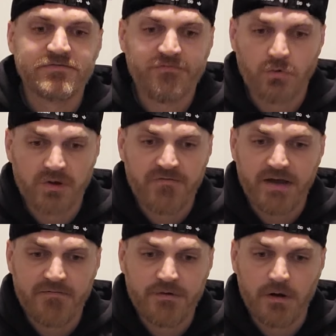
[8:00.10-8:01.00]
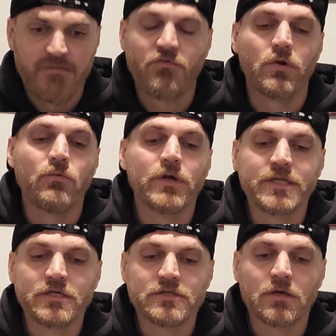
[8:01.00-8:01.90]
45 or 41
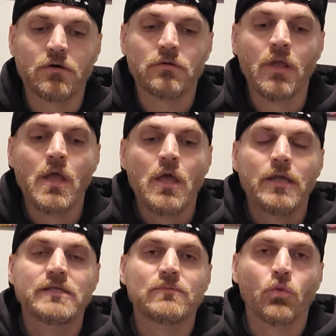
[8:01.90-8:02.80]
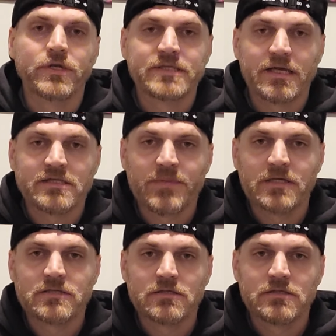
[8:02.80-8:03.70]
years old. He's a Muay Thai
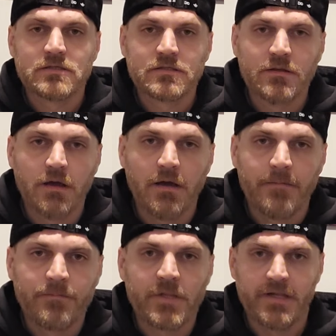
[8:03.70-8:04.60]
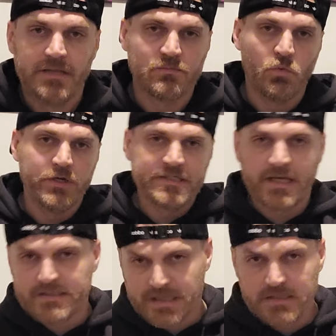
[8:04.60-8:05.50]
specialist. Um, he has Muay
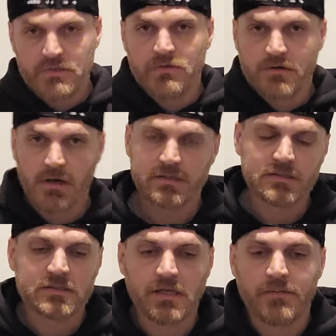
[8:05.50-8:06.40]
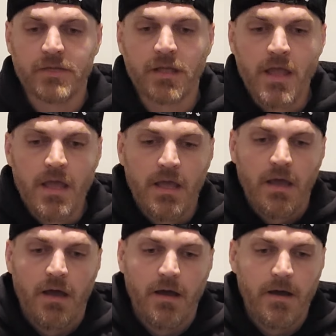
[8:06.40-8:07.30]
Thai tattooed across his stomach.
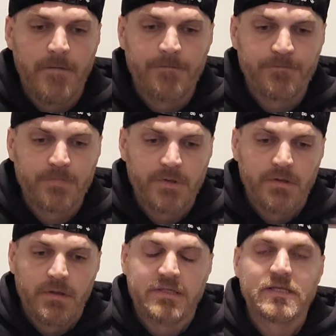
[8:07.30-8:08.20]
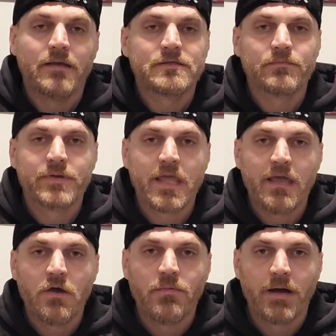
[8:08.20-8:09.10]
Um, he's got some
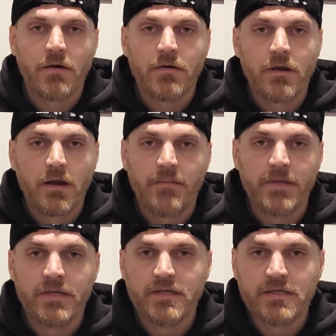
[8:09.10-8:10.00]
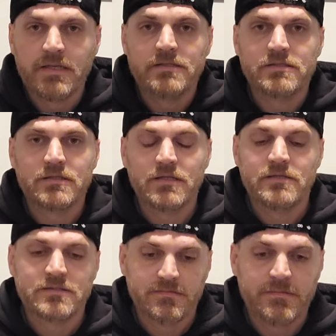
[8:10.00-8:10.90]
KO power. I mean, he he's
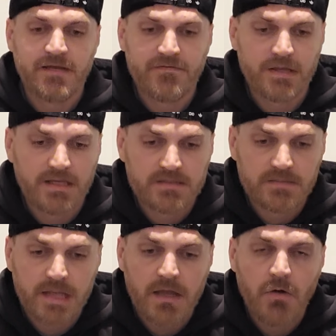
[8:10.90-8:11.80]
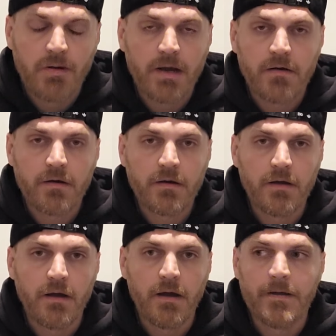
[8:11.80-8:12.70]
he's definitely got some KO power.
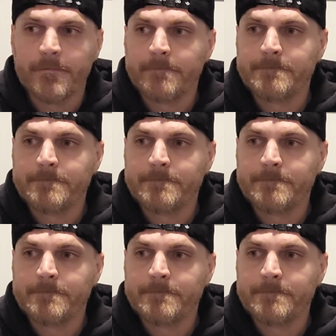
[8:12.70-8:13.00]
Uh,